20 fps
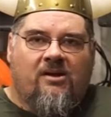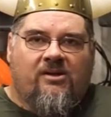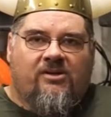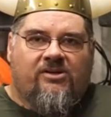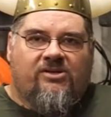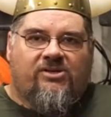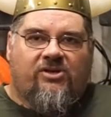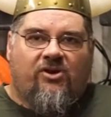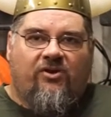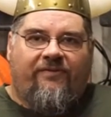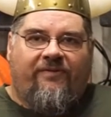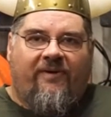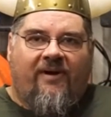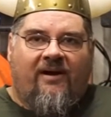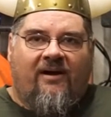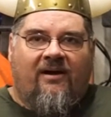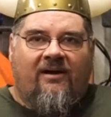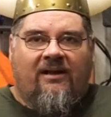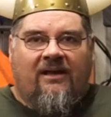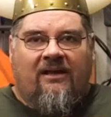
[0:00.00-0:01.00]
So
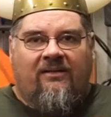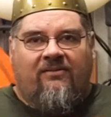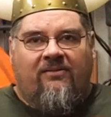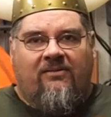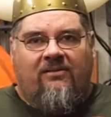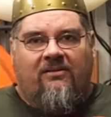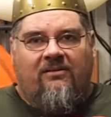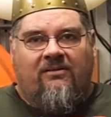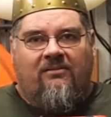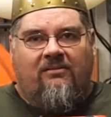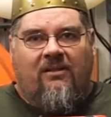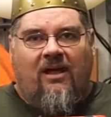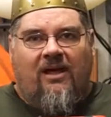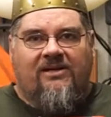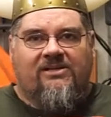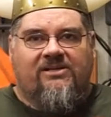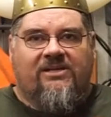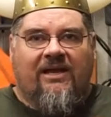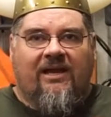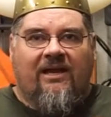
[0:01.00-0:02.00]
far in the
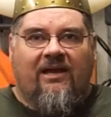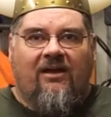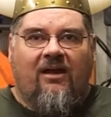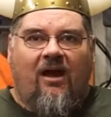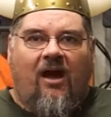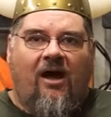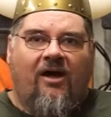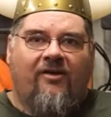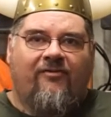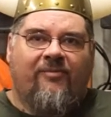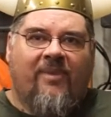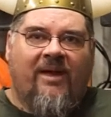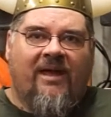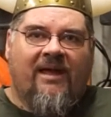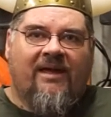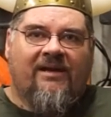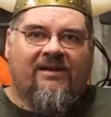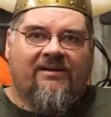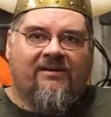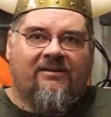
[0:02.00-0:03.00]
last year, I've
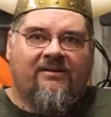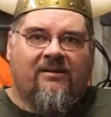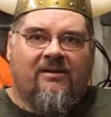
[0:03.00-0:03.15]
made